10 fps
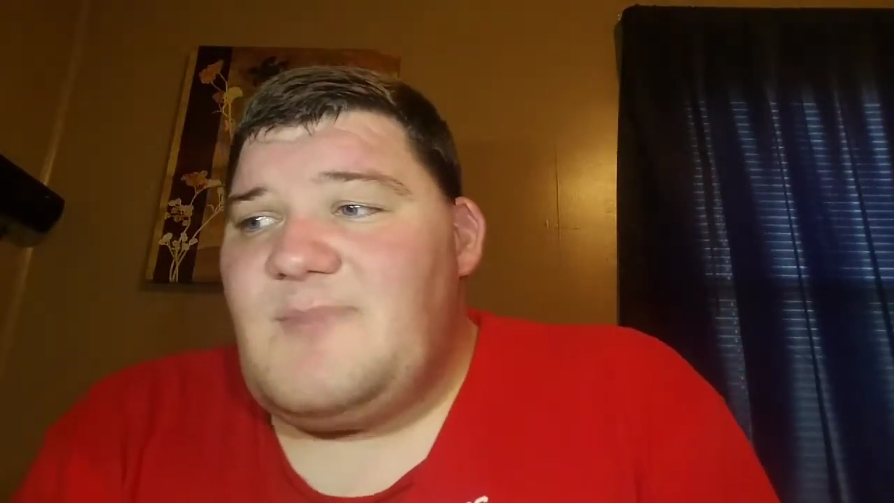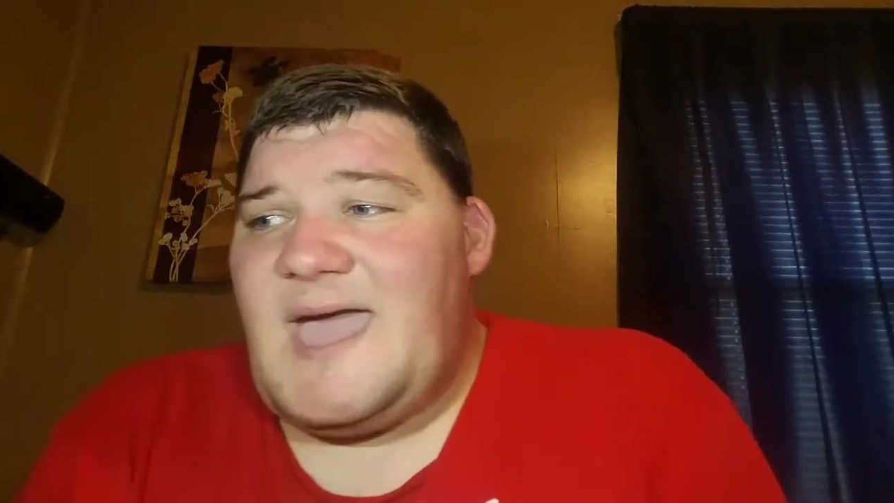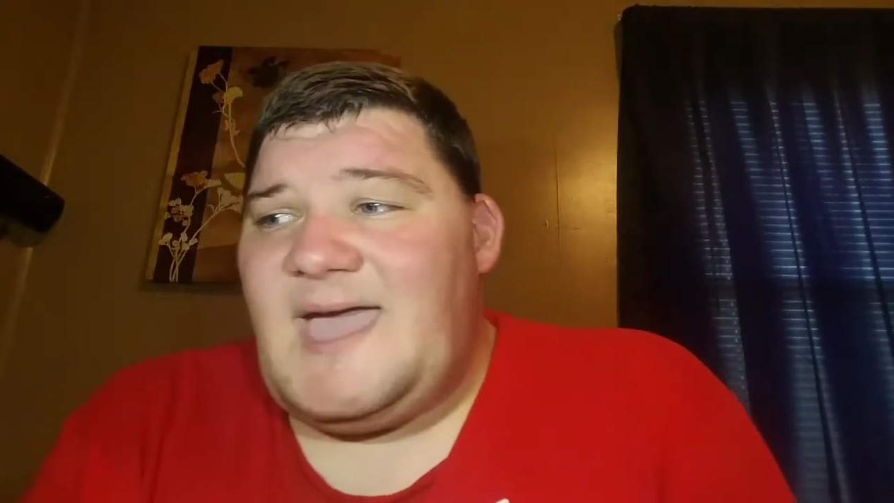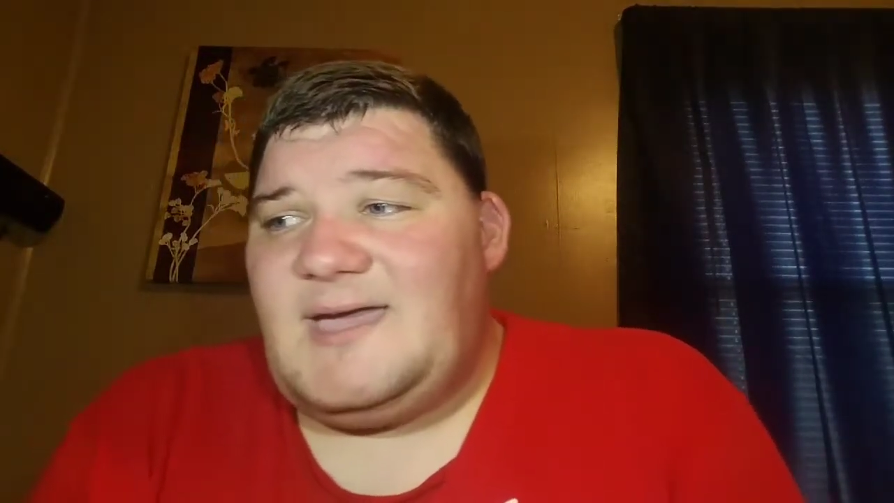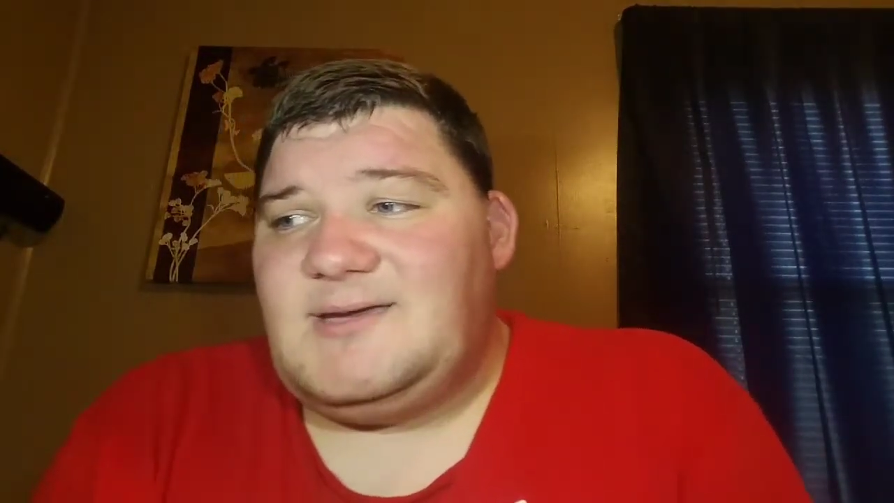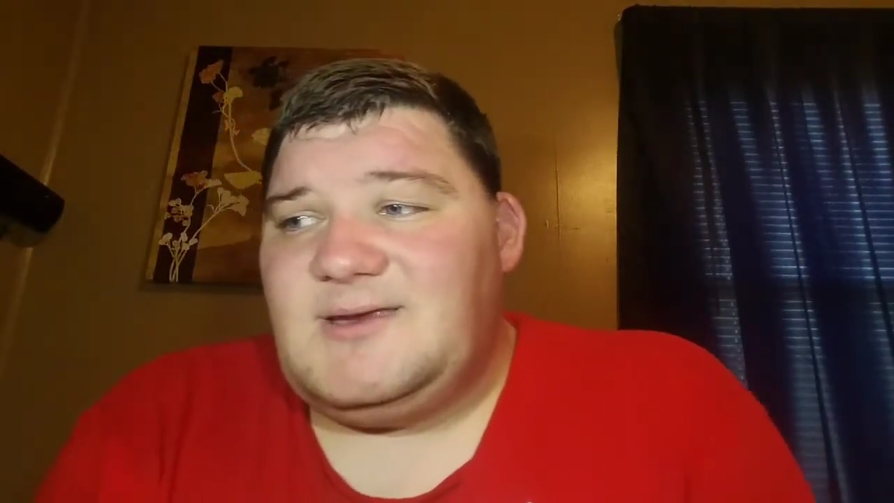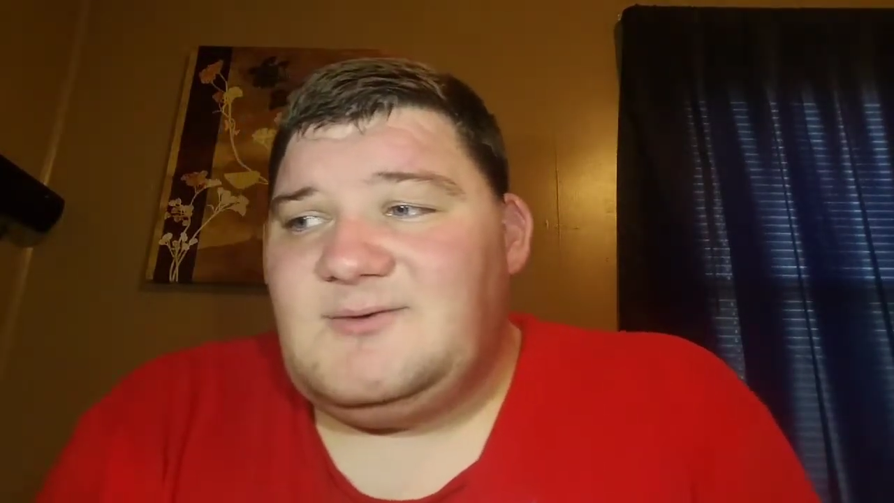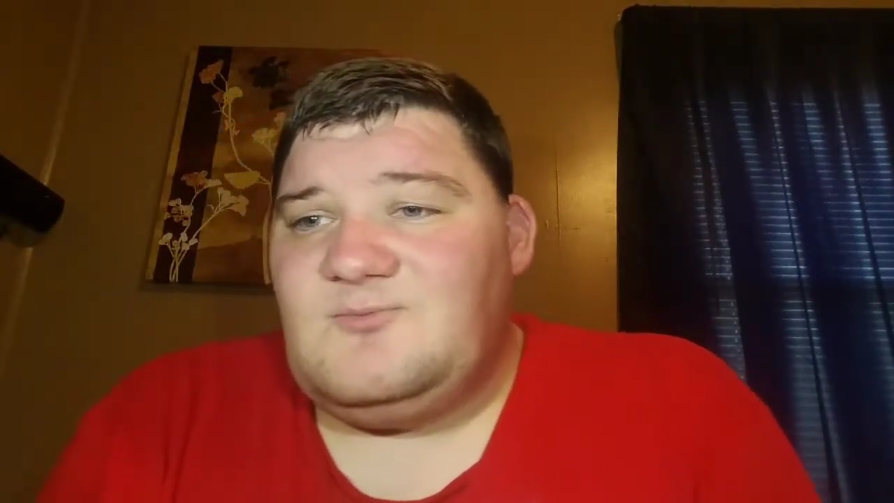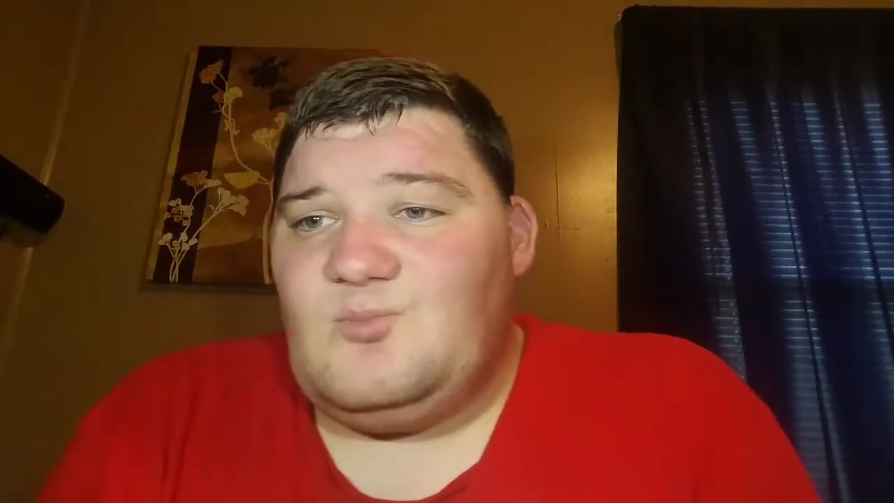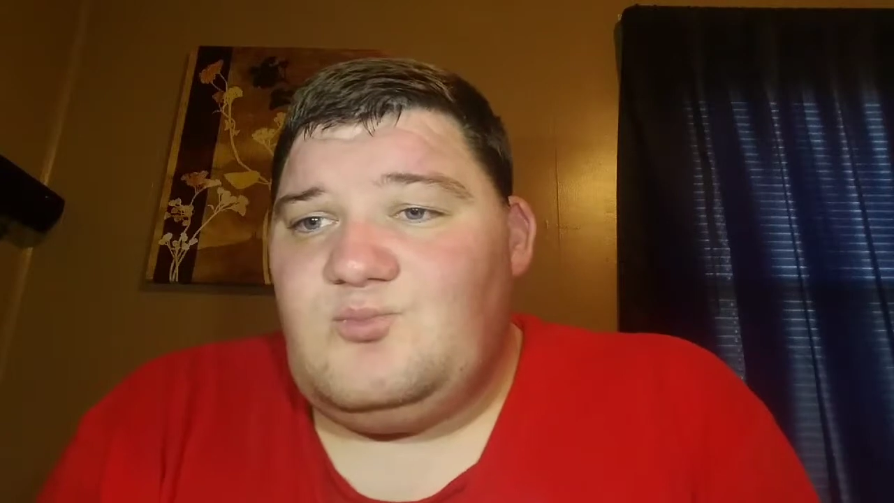back,
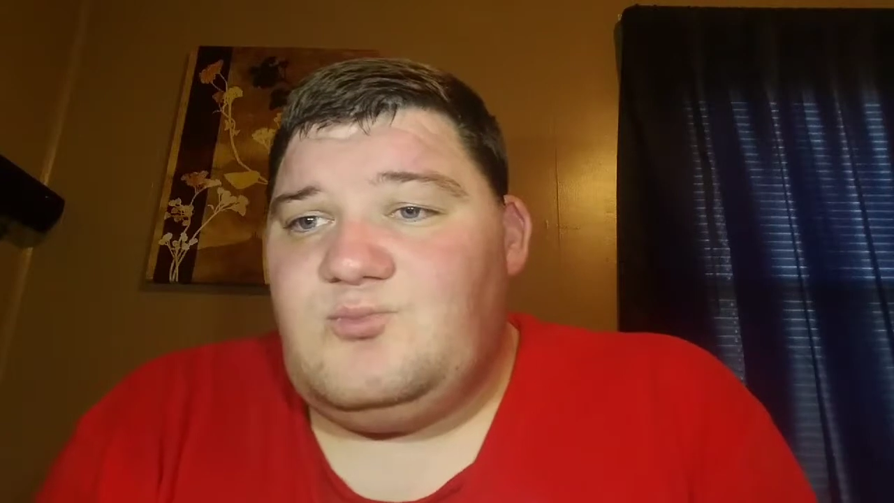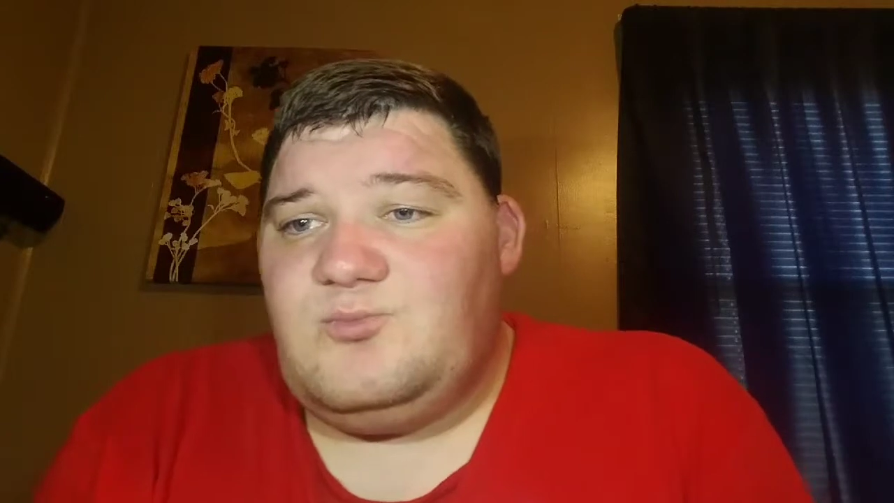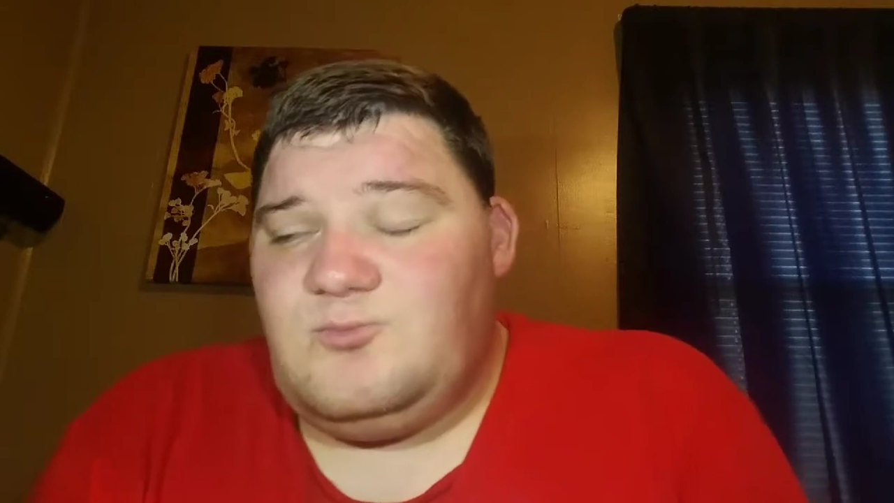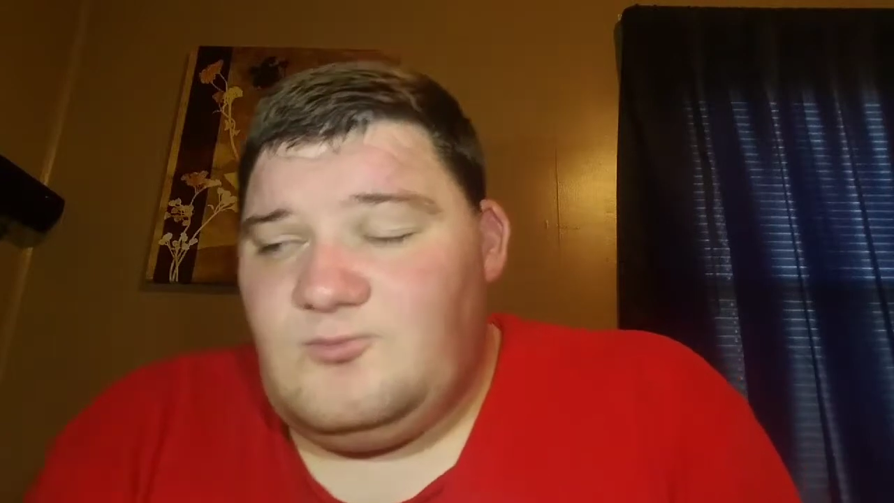and